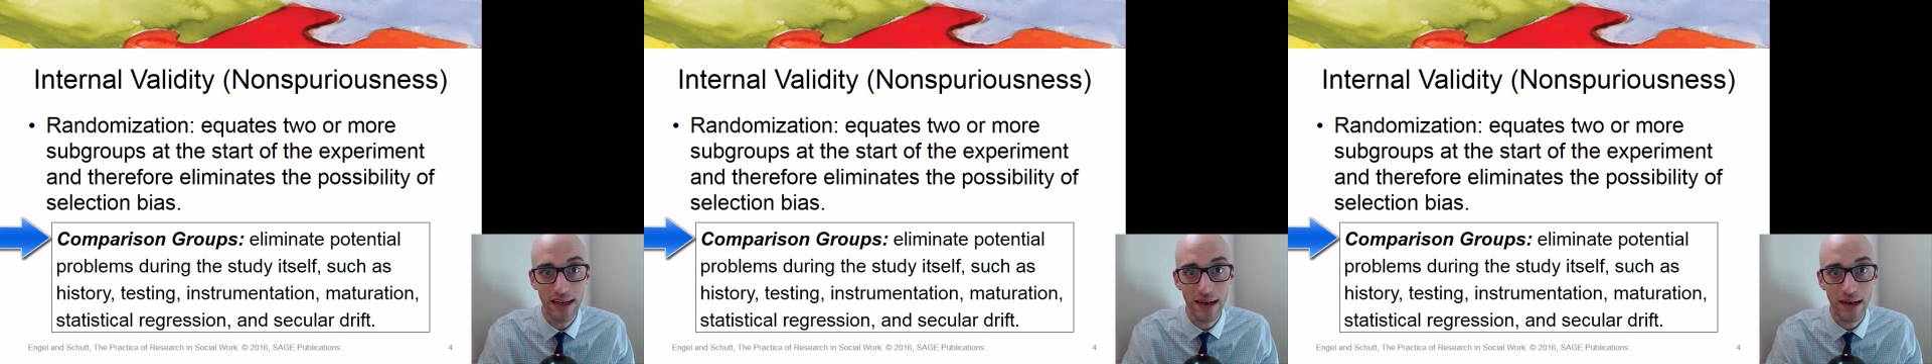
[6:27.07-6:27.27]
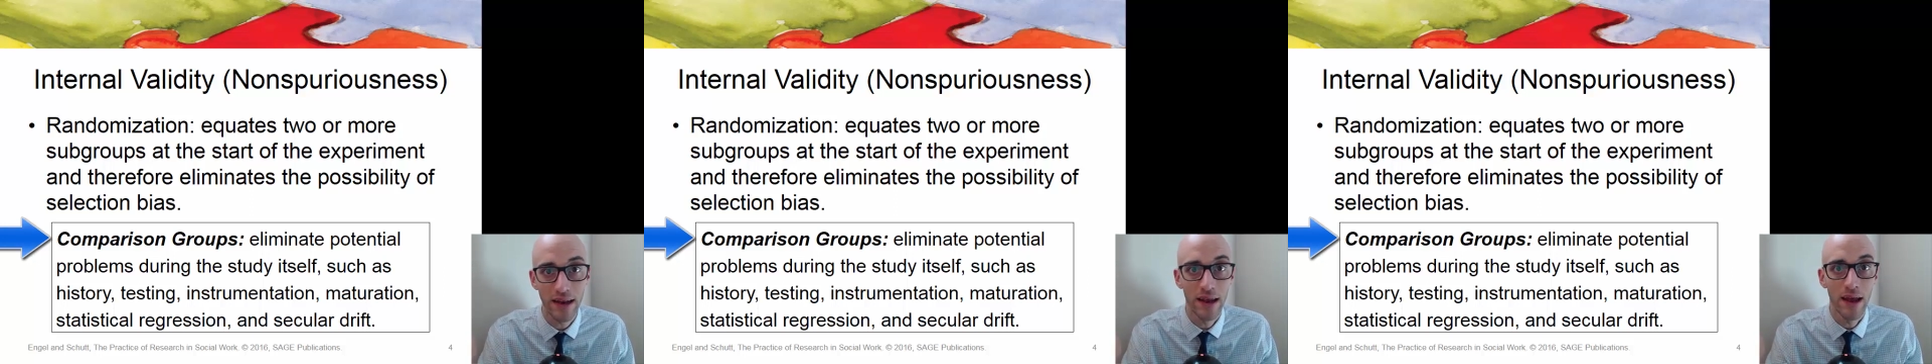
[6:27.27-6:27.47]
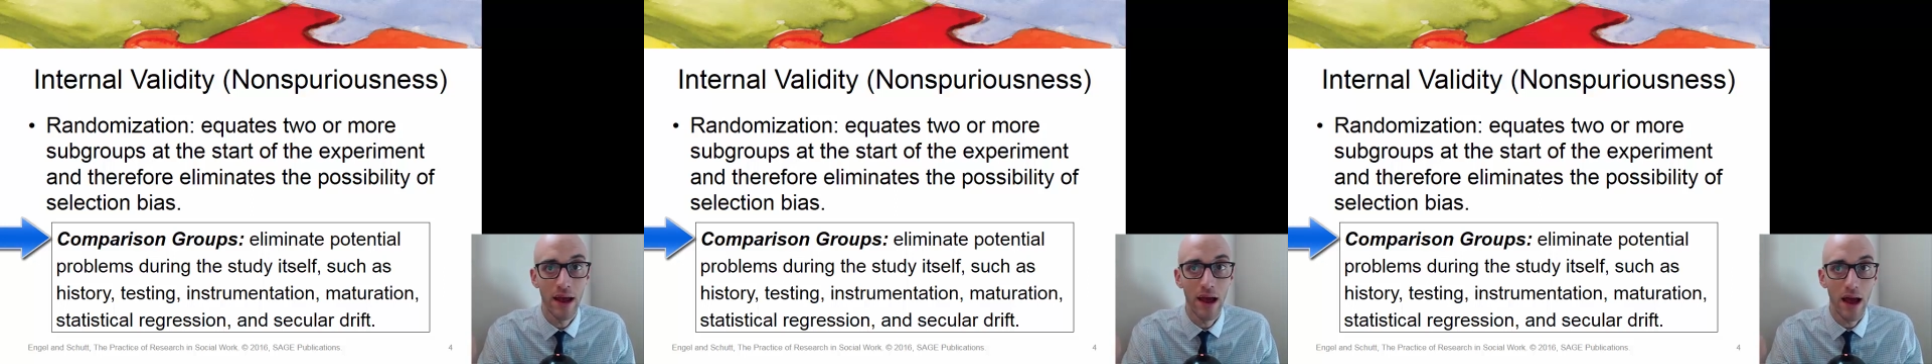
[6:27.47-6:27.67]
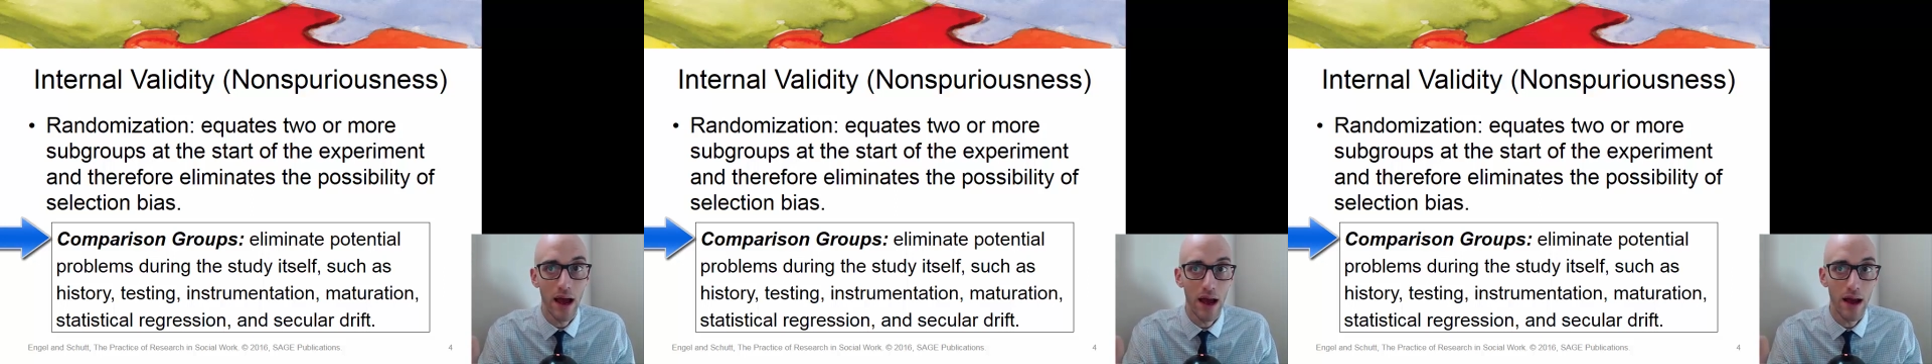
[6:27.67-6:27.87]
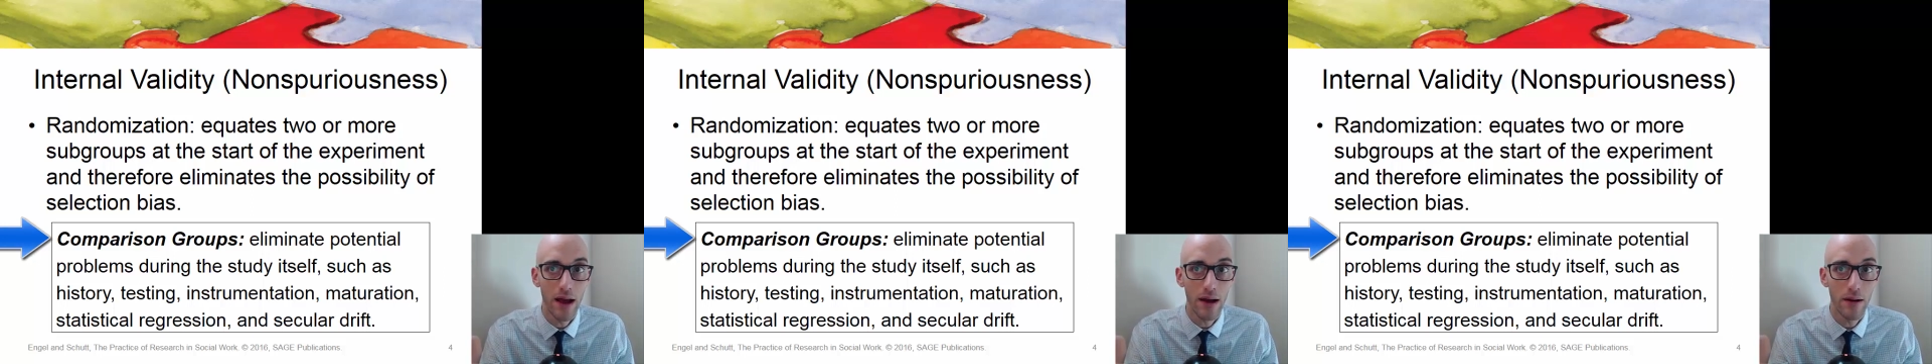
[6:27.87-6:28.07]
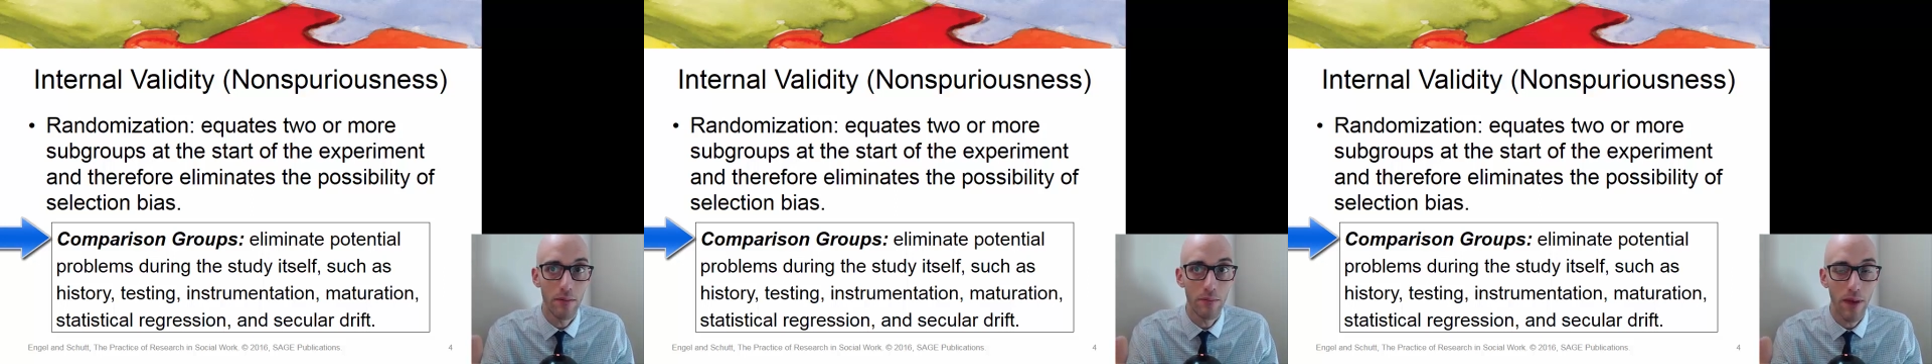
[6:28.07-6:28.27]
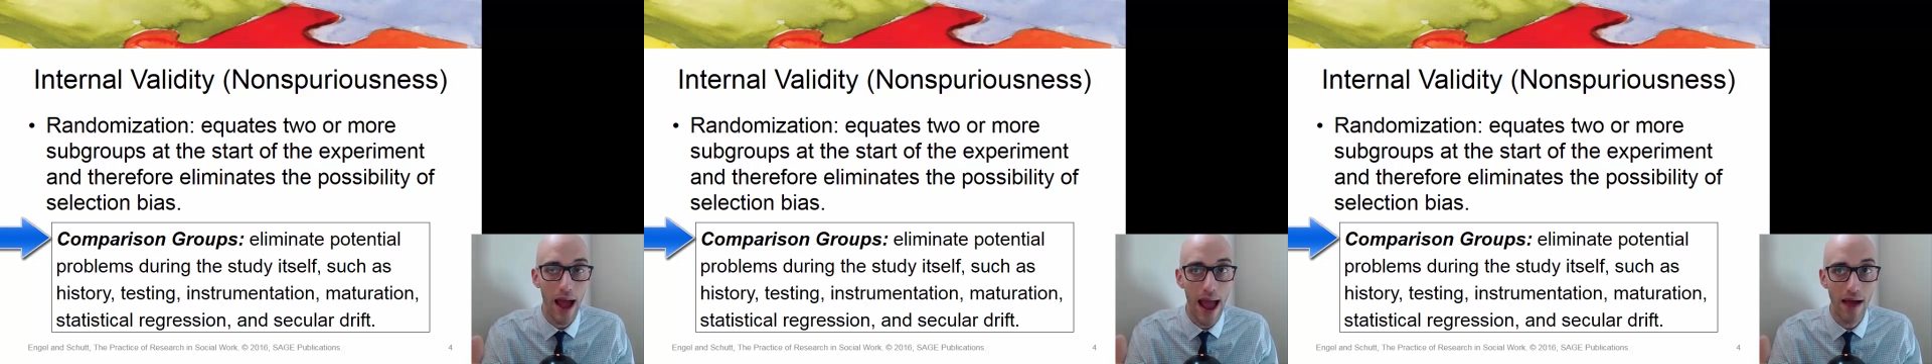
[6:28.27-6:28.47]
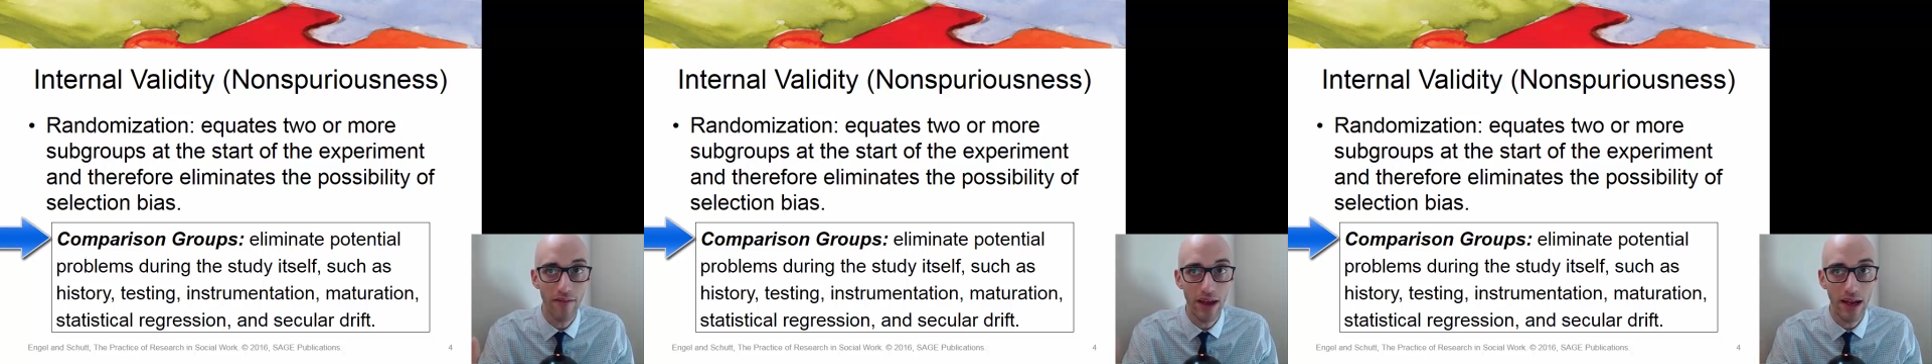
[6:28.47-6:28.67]
And
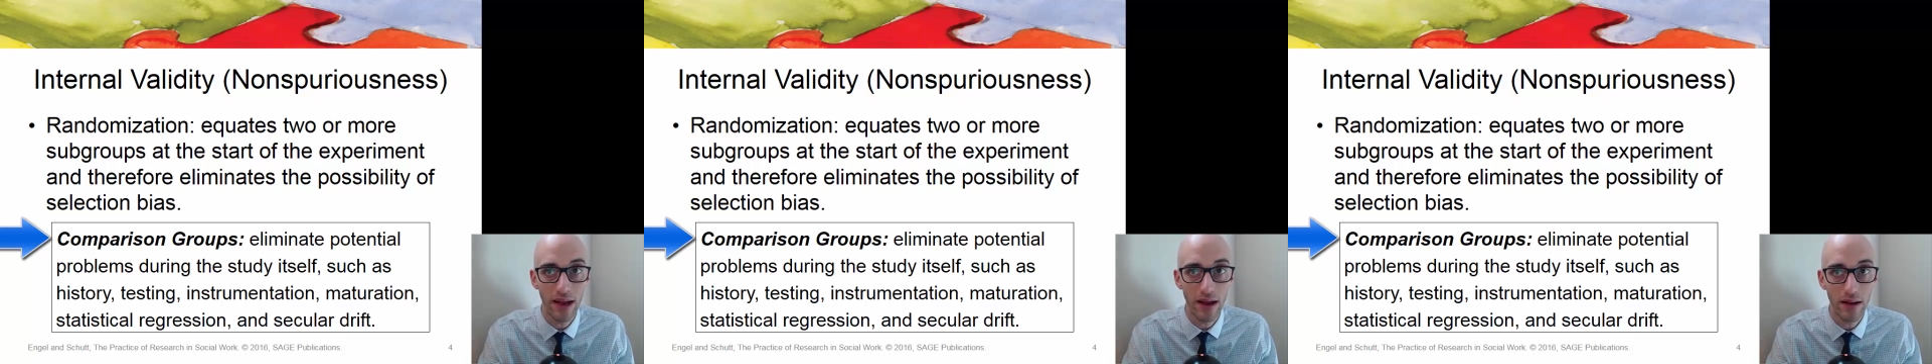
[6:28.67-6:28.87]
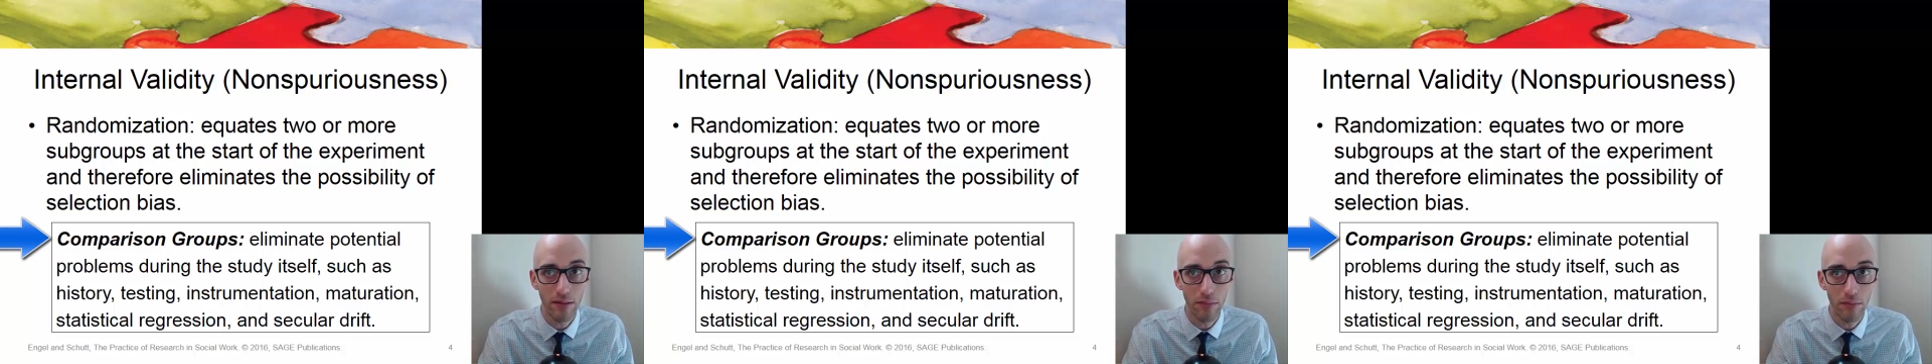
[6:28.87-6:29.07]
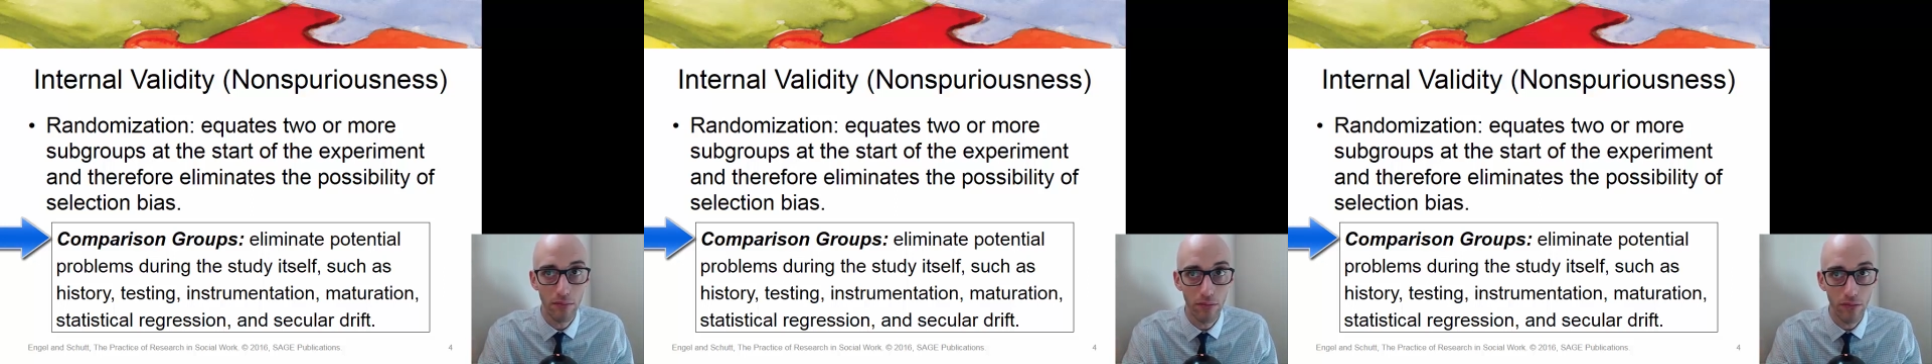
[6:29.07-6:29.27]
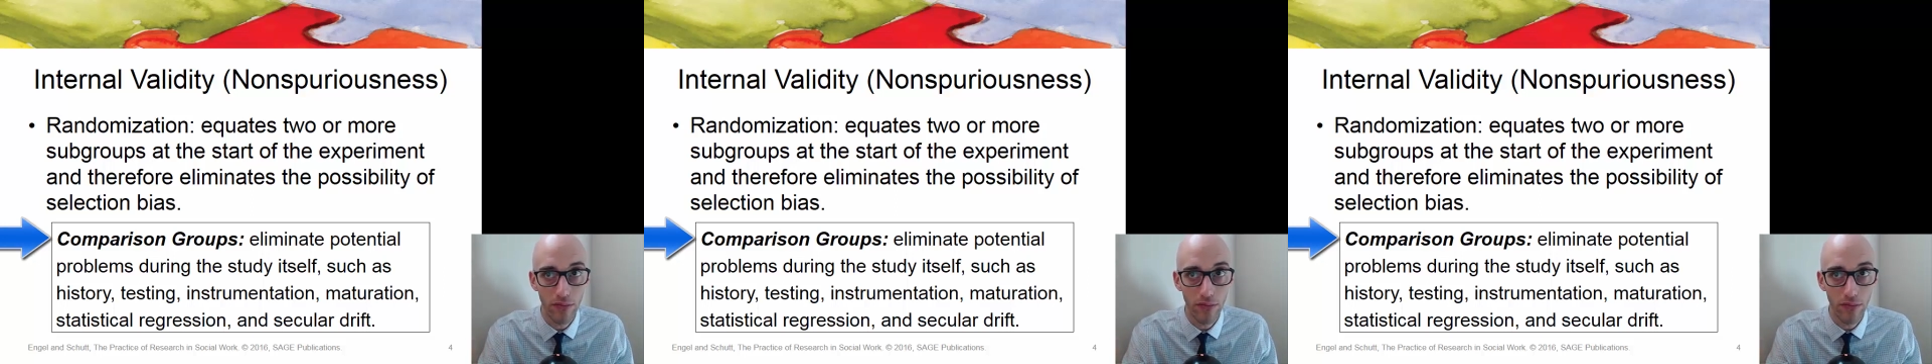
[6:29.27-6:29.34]
by having